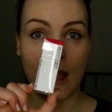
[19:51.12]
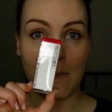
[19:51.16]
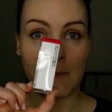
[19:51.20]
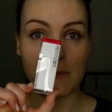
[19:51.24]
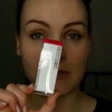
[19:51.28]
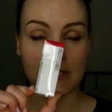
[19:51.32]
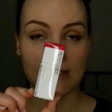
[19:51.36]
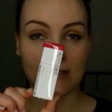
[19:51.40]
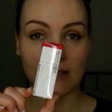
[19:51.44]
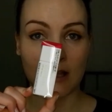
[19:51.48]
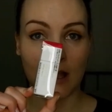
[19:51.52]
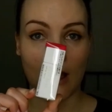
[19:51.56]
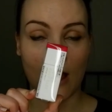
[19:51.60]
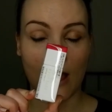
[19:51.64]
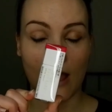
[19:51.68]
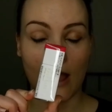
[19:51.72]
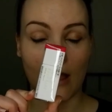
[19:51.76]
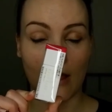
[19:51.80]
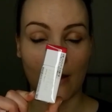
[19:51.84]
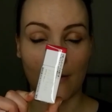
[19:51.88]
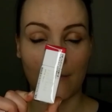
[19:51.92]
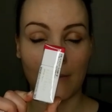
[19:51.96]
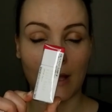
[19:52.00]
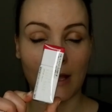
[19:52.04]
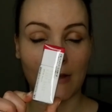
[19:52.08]

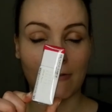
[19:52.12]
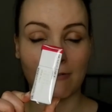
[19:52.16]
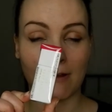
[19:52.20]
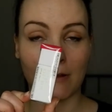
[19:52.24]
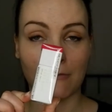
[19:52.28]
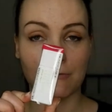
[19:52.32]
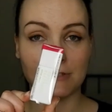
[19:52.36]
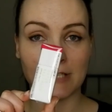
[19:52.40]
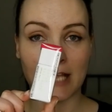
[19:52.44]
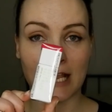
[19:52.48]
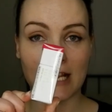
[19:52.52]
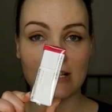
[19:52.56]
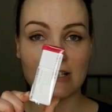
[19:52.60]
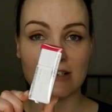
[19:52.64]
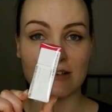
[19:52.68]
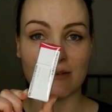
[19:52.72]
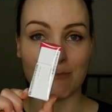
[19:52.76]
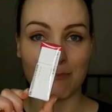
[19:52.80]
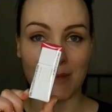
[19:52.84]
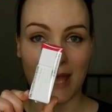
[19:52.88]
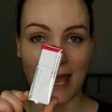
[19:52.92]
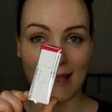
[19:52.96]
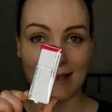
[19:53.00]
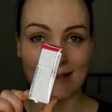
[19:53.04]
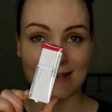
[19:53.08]
a
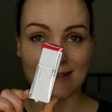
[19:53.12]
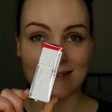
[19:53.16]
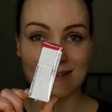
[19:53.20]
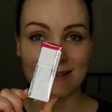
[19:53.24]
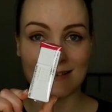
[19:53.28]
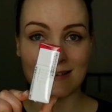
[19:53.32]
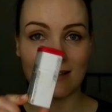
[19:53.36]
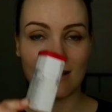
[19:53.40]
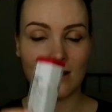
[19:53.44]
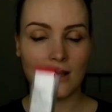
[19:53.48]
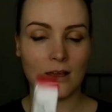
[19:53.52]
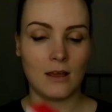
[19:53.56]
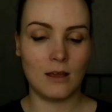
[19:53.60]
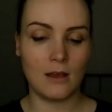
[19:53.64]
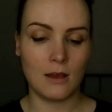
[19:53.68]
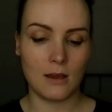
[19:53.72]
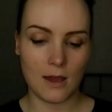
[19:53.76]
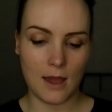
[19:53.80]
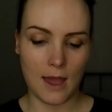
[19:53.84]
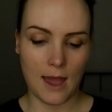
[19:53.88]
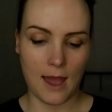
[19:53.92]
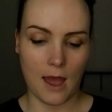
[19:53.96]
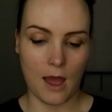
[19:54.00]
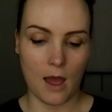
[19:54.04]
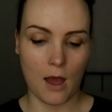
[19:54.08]
foundation base,
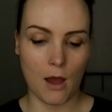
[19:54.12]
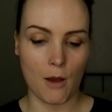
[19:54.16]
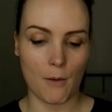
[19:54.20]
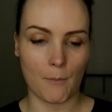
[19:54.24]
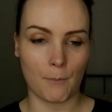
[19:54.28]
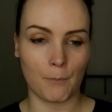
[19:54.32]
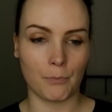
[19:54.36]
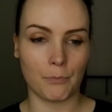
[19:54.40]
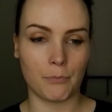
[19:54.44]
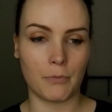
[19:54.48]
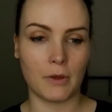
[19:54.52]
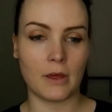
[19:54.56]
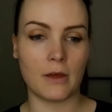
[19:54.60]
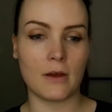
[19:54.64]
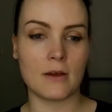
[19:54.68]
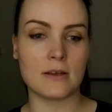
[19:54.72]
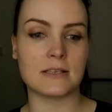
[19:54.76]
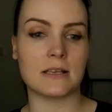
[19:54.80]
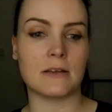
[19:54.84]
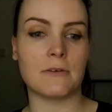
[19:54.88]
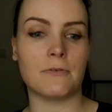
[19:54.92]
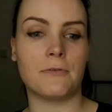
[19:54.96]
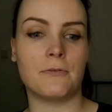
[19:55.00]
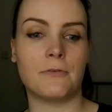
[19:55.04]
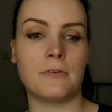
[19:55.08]

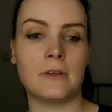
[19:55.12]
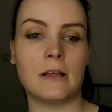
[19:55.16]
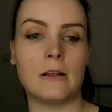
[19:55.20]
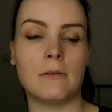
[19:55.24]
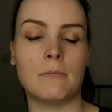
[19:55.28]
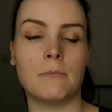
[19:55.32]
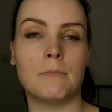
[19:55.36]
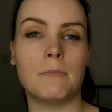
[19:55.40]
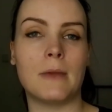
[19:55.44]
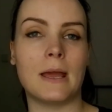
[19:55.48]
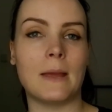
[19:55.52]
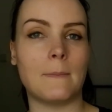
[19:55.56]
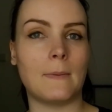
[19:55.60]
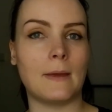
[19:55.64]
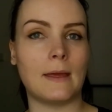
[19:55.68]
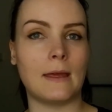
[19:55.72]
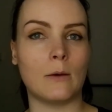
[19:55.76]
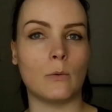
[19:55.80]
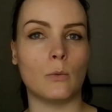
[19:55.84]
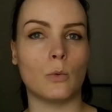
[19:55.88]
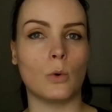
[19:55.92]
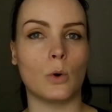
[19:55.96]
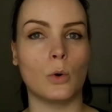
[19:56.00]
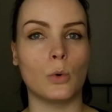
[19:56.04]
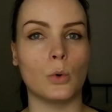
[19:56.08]
because I feel maybe
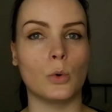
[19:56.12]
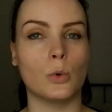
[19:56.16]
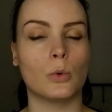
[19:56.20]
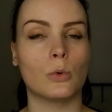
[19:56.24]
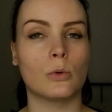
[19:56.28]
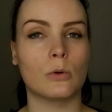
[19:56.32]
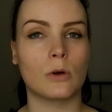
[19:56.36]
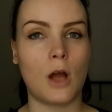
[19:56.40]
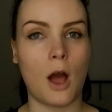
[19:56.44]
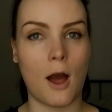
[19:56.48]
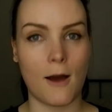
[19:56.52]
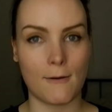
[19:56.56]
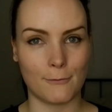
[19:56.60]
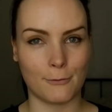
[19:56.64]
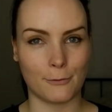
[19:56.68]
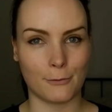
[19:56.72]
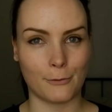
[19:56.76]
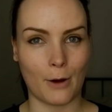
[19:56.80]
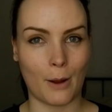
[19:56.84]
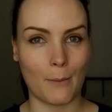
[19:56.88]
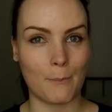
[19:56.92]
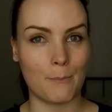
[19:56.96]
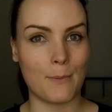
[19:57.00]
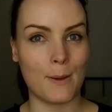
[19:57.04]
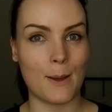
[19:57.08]
it will
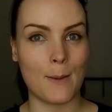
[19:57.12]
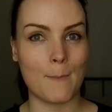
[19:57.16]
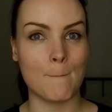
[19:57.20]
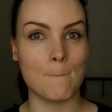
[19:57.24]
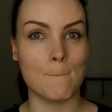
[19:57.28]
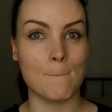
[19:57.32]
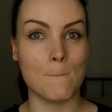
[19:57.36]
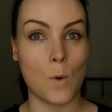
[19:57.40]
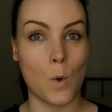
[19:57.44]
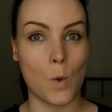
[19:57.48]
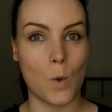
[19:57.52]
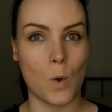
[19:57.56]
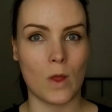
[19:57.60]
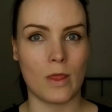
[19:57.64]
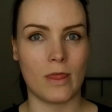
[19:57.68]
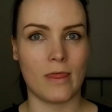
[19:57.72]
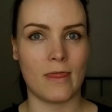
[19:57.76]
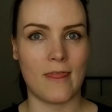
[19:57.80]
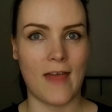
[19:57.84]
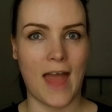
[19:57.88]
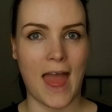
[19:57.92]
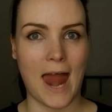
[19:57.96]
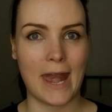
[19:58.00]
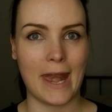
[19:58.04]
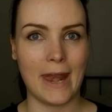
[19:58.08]
cover a bit more
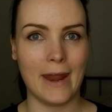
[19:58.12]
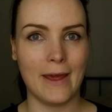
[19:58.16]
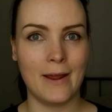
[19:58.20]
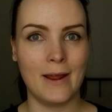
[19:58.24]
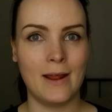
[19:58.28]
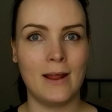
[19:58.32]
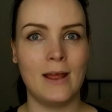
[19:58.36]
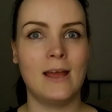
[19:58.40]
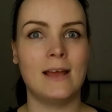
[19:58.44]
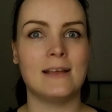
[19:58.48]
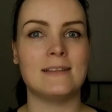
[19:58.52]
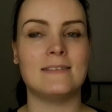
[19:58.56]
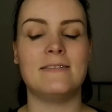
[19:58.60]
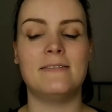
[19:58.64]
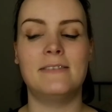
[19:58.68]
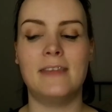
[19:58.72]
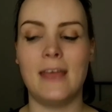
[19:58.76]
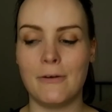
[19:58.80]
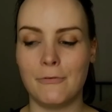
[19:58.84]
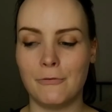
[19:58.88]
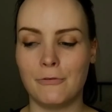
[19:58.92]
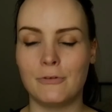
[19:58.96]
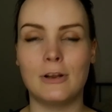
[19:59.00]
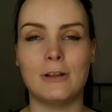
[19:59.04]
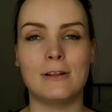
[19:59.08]
then.
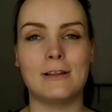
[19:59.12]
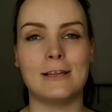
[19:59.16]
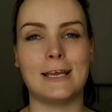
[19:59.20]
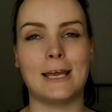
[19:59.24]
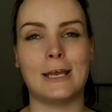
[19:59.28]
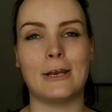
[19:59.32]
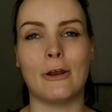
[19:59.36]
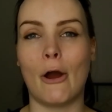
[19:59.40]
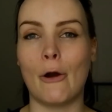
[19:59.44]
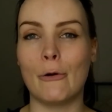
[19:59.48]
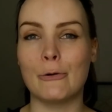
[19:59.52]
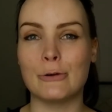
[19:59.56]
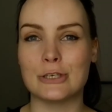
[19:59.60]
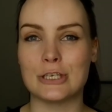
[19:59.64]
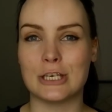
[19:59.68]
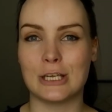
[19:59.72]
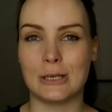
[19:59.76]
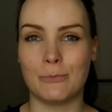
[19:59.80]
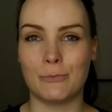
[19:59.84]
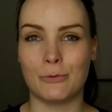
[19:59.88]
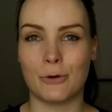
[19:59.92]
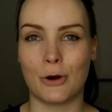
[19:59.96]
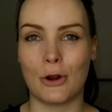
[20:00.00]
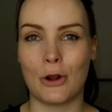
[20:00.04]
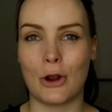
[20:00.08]
Definitely an
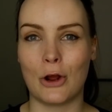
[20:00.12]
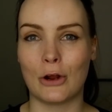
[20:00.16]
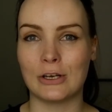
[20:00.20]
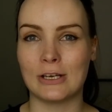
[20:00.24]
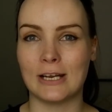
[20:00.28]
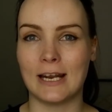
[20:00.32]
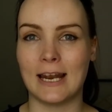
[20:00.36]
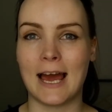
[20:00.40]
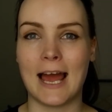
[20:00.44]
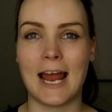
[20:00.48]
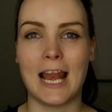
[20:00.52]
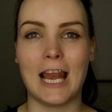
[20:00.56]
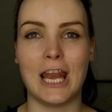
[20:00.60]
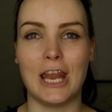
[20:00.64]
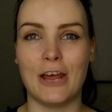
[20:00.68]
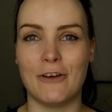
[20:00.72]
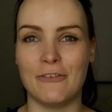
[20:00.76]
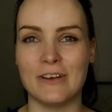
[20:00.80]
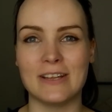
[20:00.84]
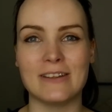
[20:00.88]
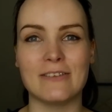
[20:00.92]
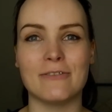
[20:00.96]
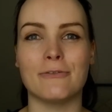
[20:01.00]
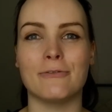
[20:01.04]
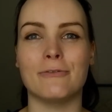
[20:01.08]
OG product, and I
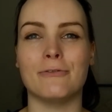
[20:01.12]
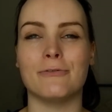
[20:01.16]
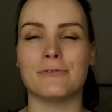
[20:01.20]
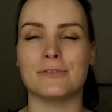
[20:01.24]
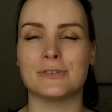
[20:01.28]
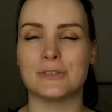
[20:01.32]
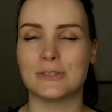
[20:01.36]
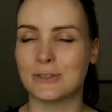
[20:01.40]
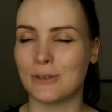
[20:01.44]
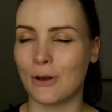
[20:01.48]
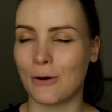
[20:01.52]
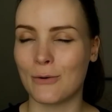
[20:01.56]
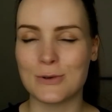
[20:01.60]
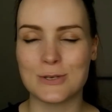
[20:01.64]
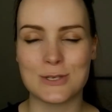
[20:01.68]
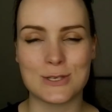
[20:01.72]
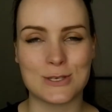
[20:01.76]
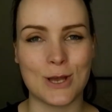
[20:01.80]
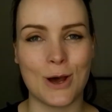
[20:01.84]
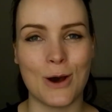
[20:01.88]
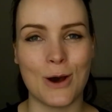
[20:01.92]
love it so